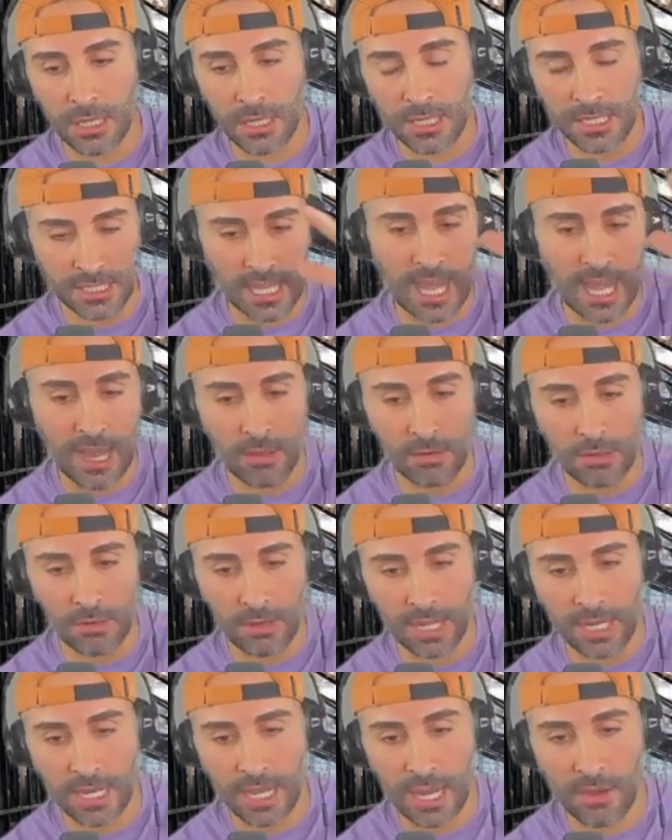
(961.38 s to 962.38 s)
out
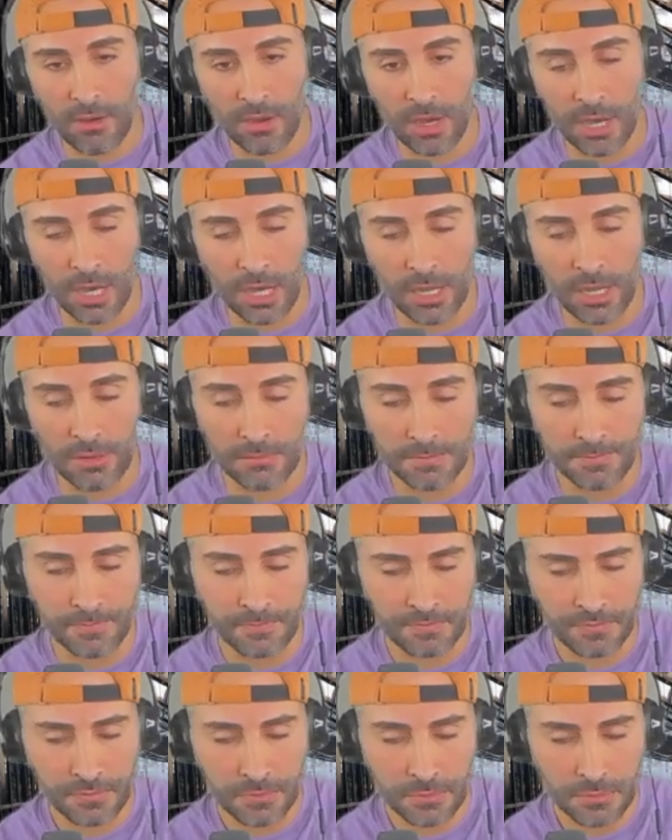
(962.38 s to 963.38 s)
right now on
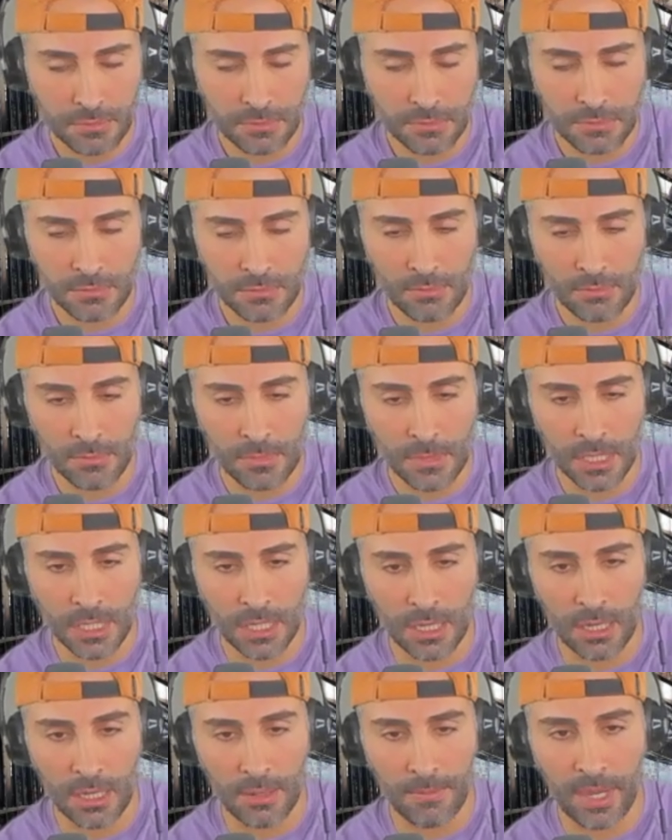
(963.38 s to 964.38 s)

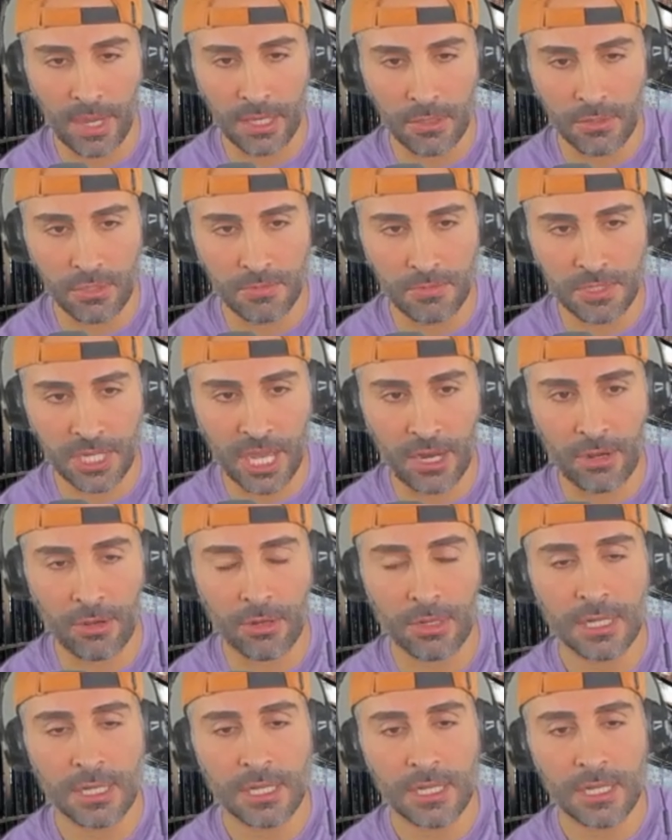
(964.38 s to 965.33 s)
my YouTube channel,